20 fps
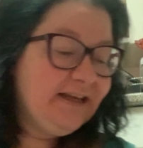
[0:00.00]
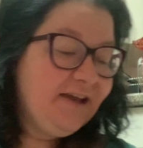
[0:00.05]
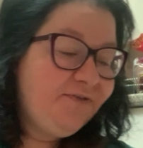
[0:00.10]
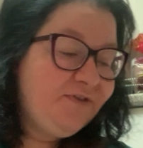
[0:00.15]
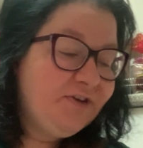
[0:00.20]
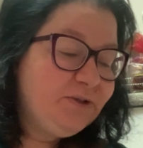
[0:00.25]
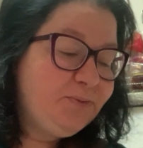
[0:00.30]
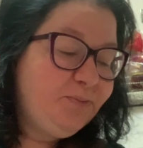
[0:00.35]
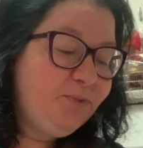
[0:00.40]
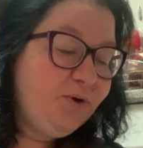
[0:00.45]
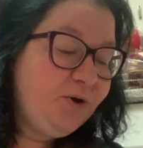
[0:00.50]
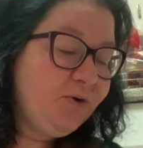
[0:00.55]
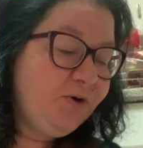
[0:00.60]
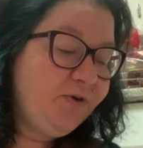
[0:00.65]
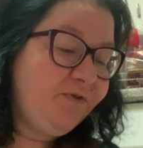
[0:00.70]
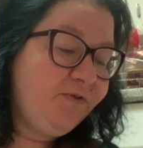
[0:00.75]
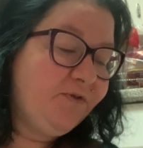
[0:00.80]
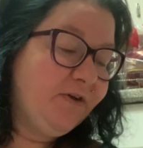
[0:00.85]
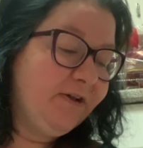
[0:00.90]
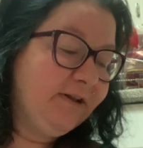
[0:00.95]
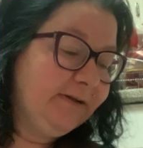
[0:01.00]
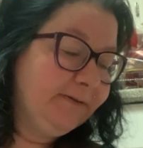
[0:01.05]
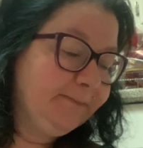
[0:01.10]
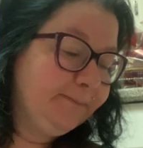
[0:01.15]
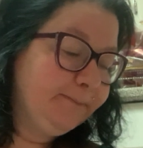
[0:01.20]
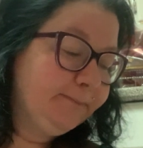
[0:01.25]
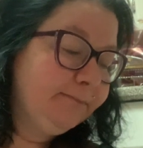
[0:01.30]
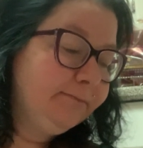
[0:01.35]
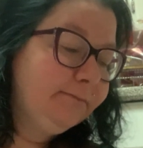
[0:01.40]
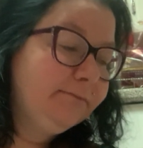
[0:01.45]
if it's beautiful.
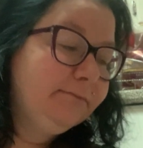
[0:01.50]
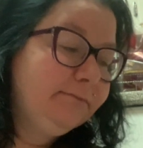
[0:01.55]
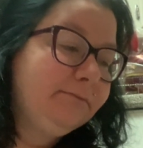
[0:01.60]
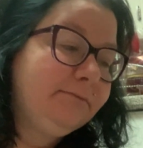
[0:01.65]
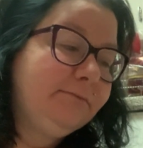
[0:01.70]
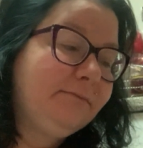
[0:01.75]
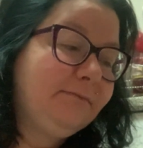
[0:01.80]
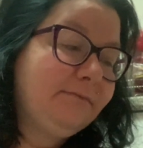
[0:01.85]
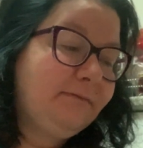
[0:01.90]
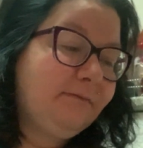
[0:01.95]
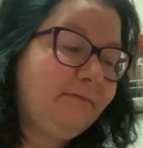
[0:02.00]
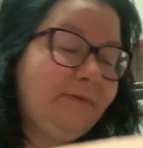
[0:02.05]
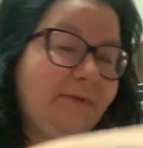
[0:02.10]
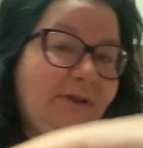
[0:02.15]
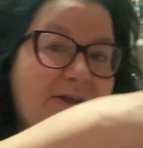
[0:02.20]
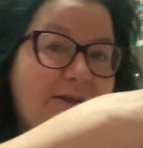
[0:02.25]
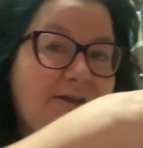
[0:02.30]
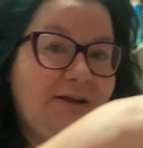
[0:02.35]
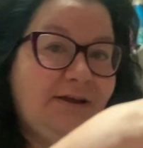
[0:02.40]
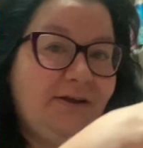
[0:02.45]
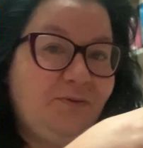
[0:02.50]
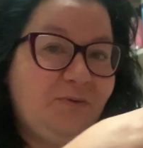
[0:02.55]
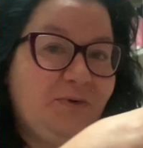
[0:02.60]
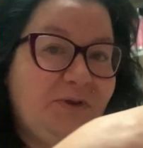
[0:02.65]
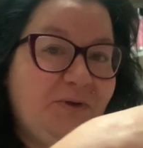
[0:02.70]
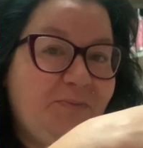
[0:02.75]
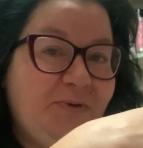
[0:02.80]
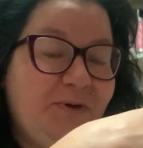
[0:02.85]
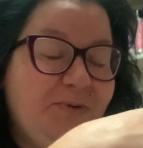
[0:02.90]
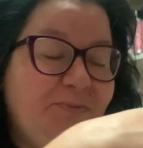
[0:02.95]
Will
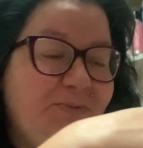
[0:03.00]
it be